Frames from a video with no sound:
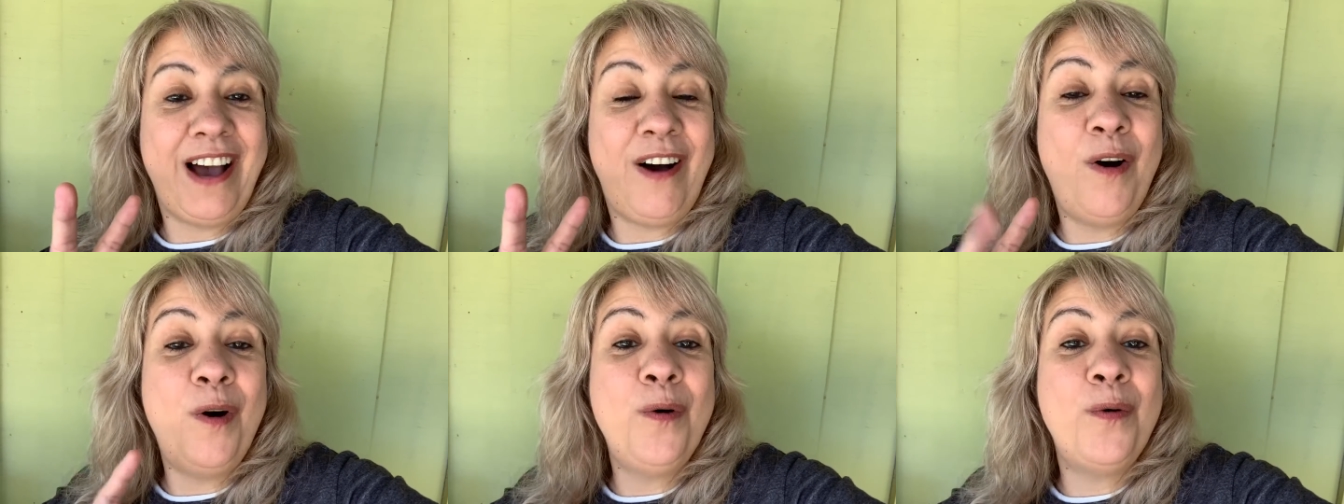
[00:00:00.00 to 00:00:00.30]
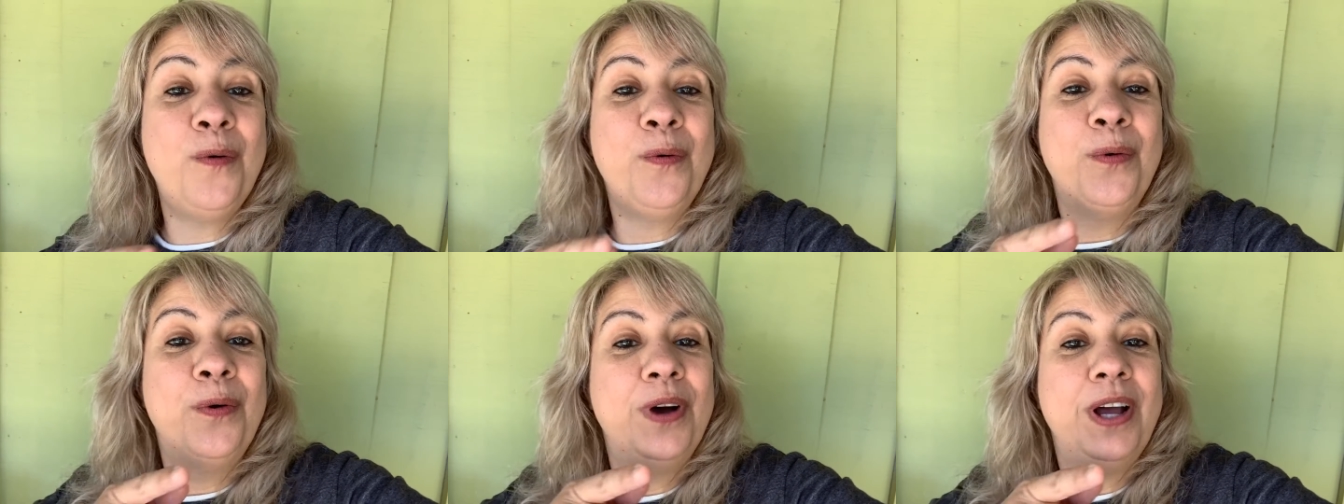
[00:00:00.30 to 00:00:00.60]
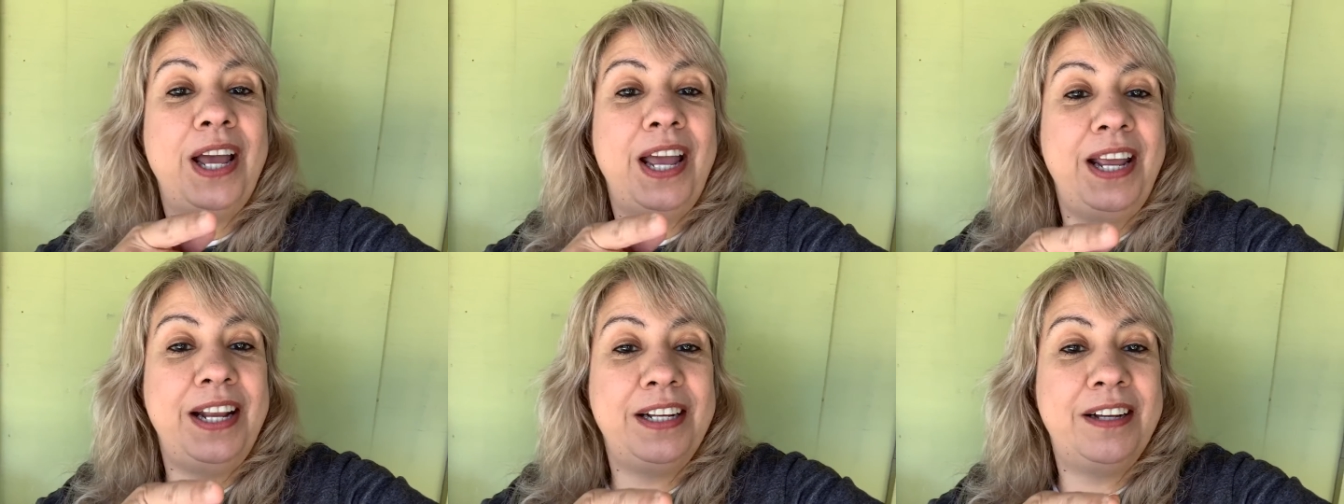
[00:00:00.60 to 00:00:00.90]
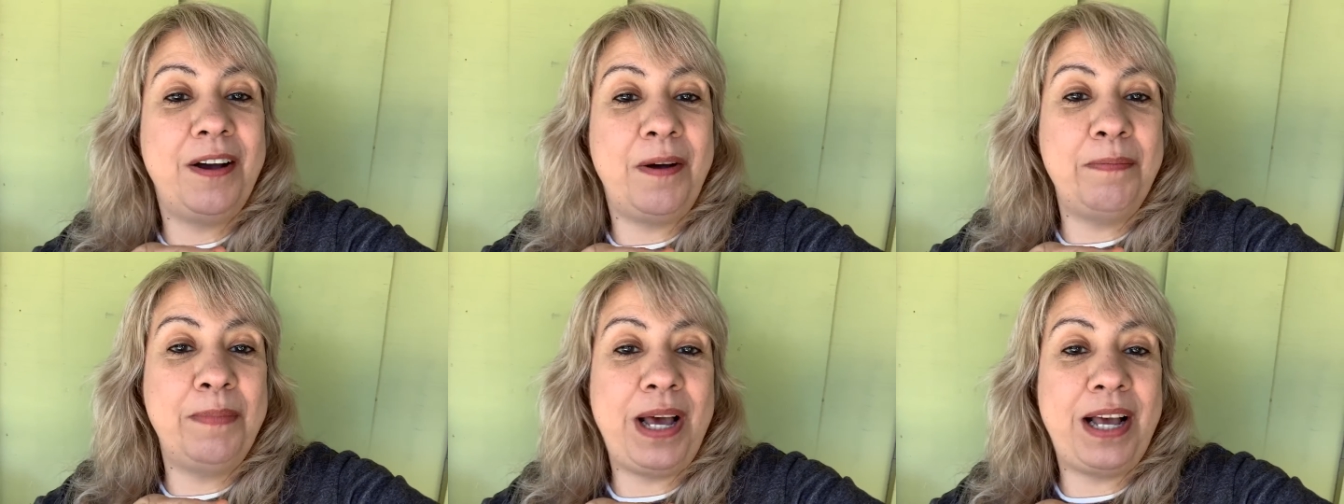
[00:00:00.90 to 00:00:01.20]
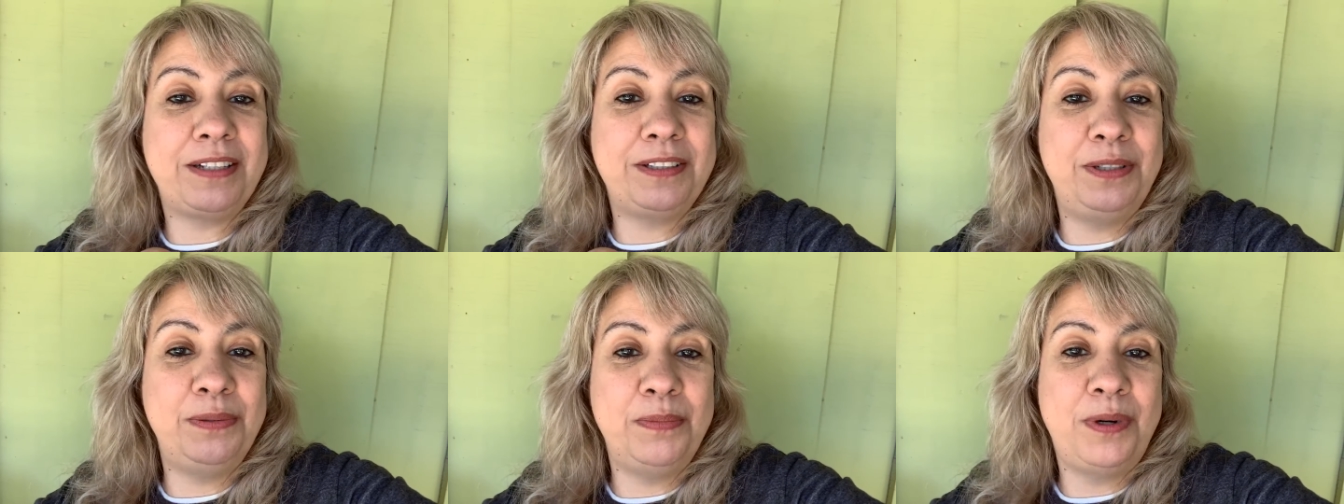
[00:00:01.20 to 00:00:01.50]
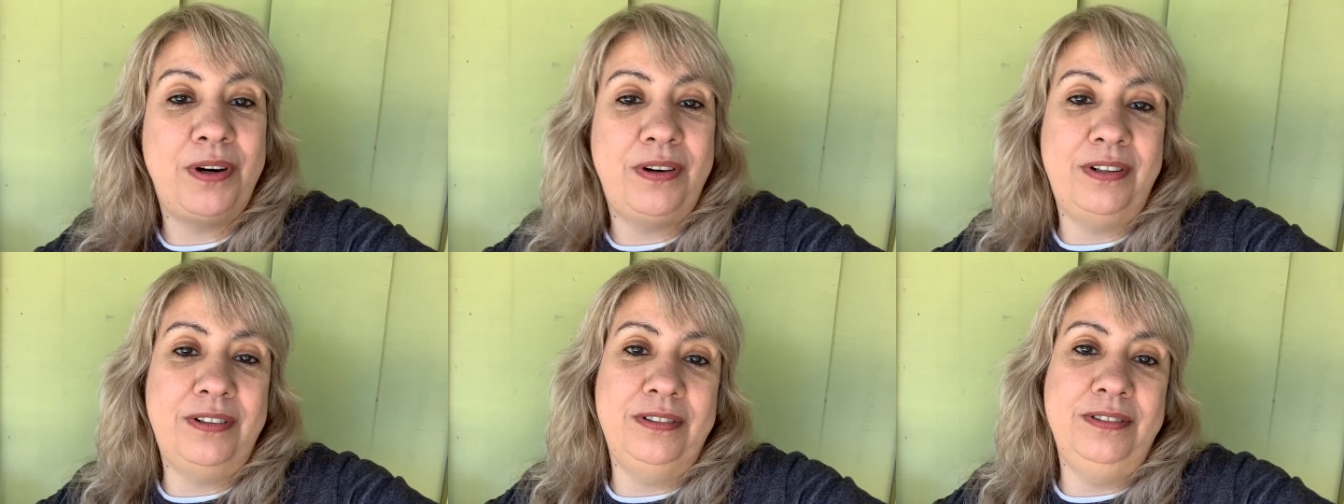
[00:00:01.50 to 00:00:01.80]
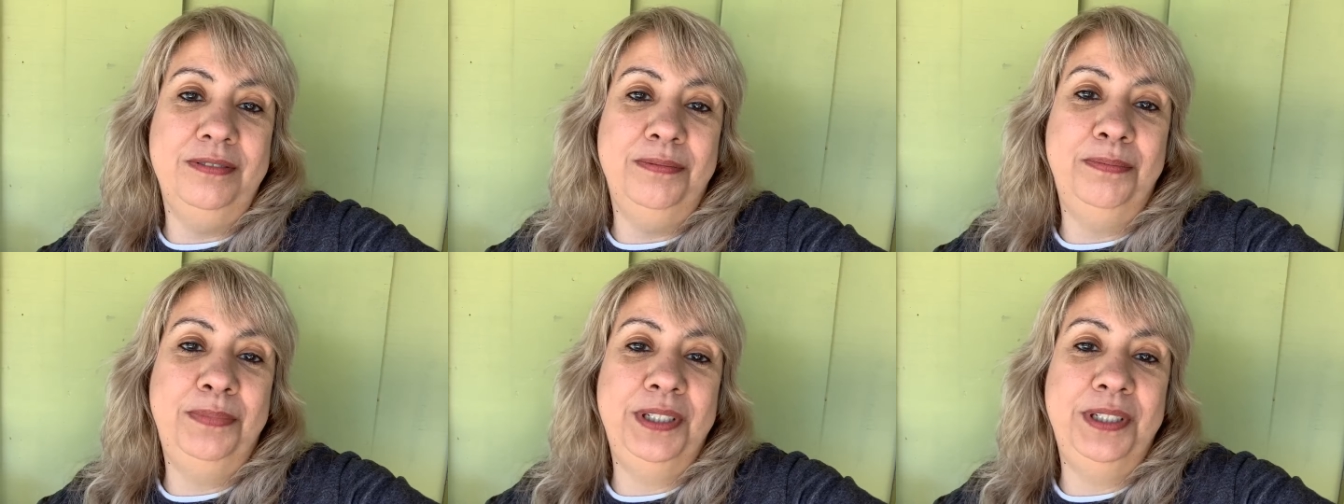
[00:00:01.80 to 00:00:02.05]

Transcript: Oh, and come back tomorrow,